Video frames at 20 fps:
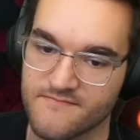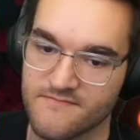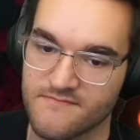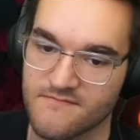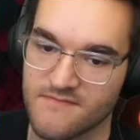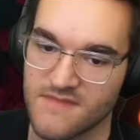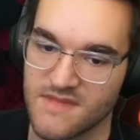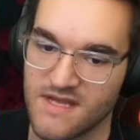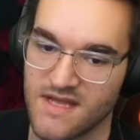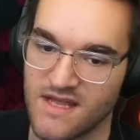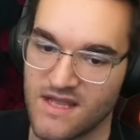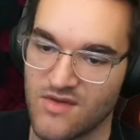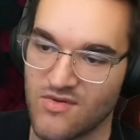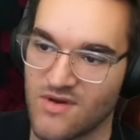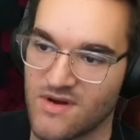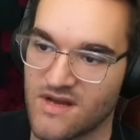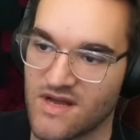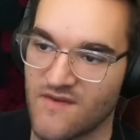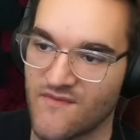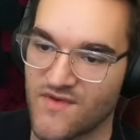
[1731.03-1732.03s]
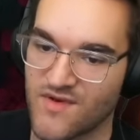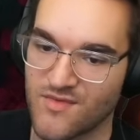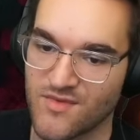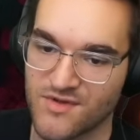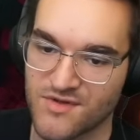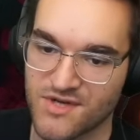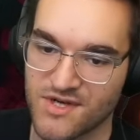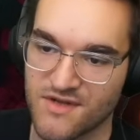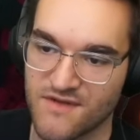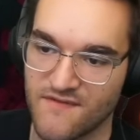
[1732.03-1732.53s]
Thank you, Uncomfortable
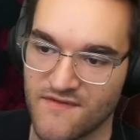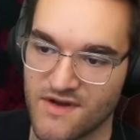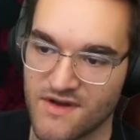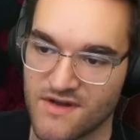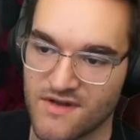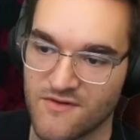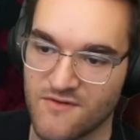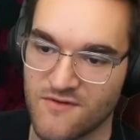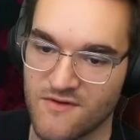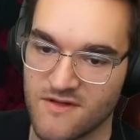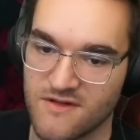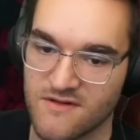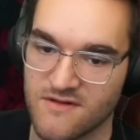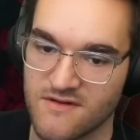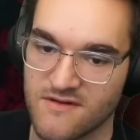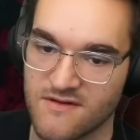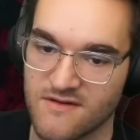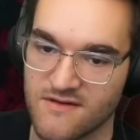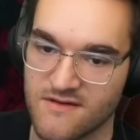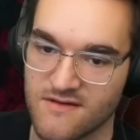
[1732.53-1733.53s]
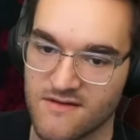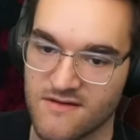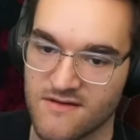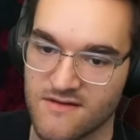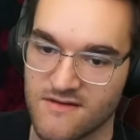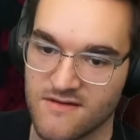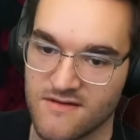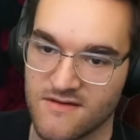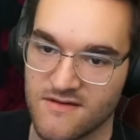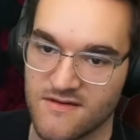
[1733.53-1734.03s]
Chill. Very cool.
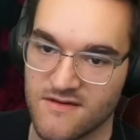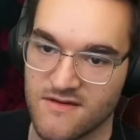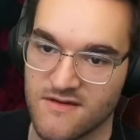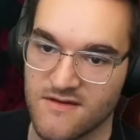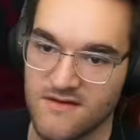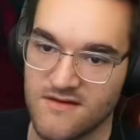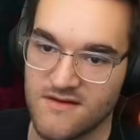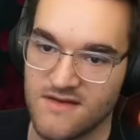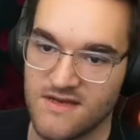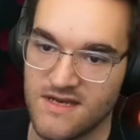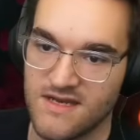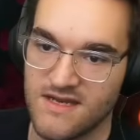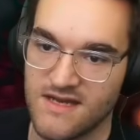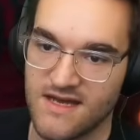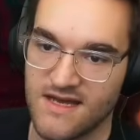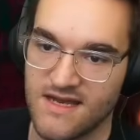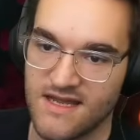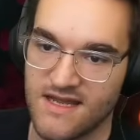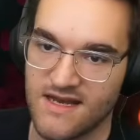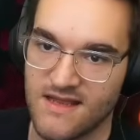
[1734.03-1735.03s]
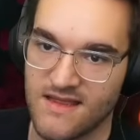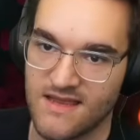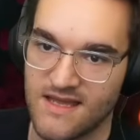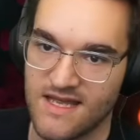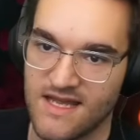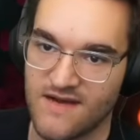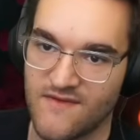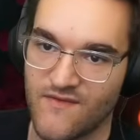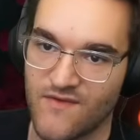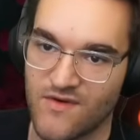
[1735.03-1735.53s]
Did not hit a
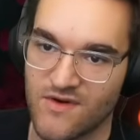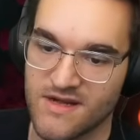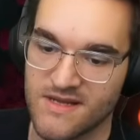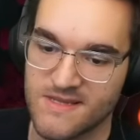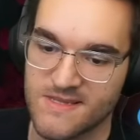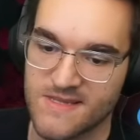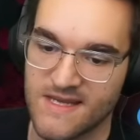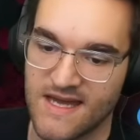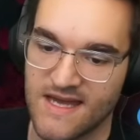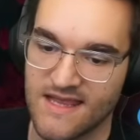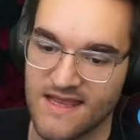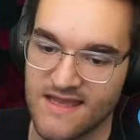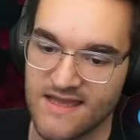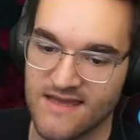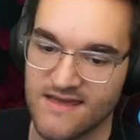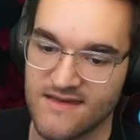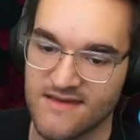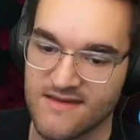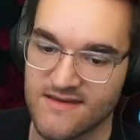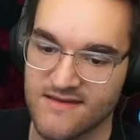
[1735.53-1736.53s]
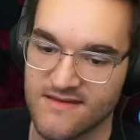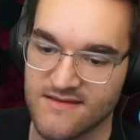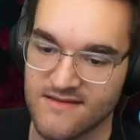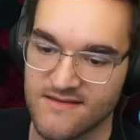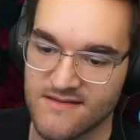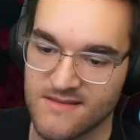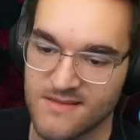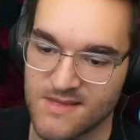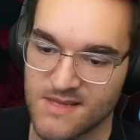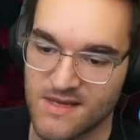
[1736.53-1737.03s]
land for us, sadly.
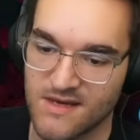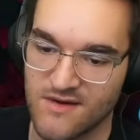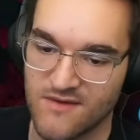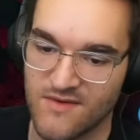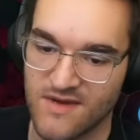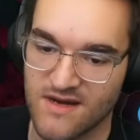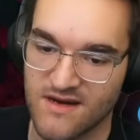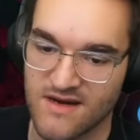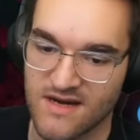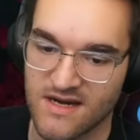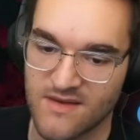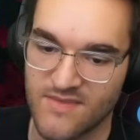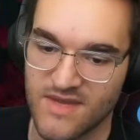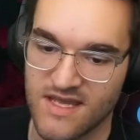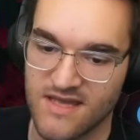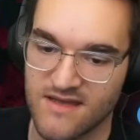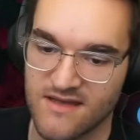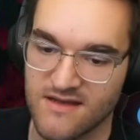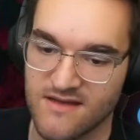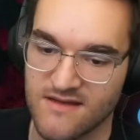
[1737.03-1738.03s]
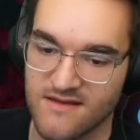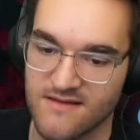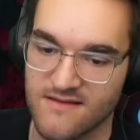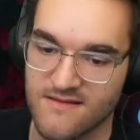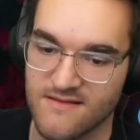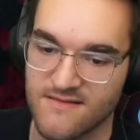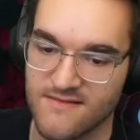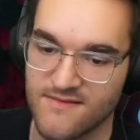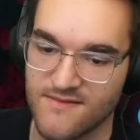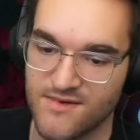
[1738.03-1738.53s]
So we are going to be
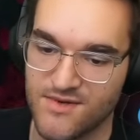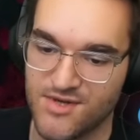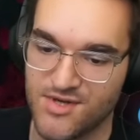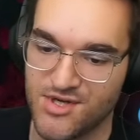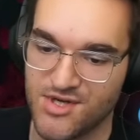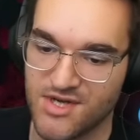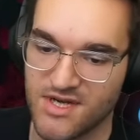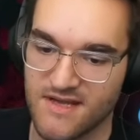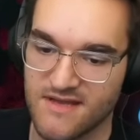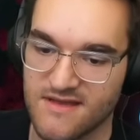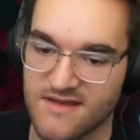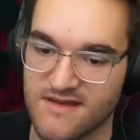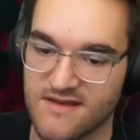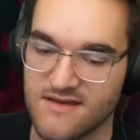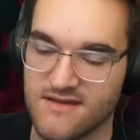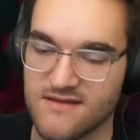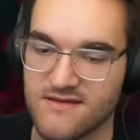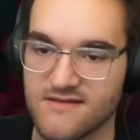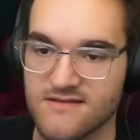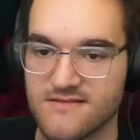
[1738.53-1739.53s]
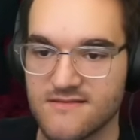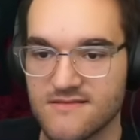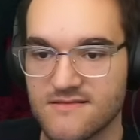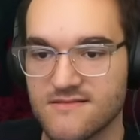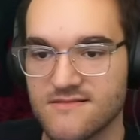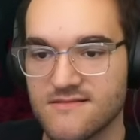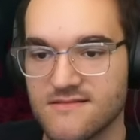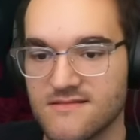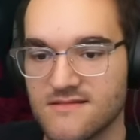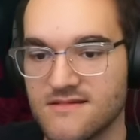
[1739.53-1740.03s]
chilling a
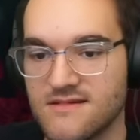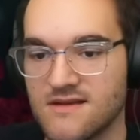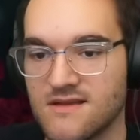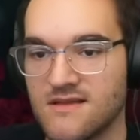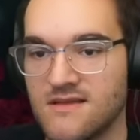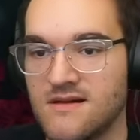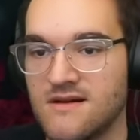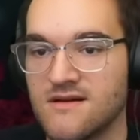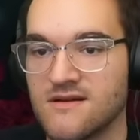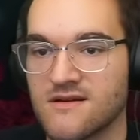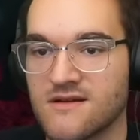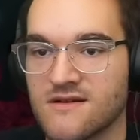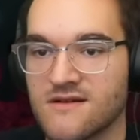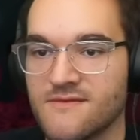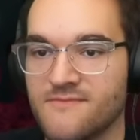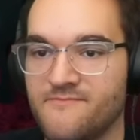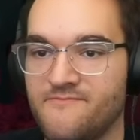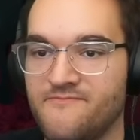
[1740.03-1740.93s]
little longer.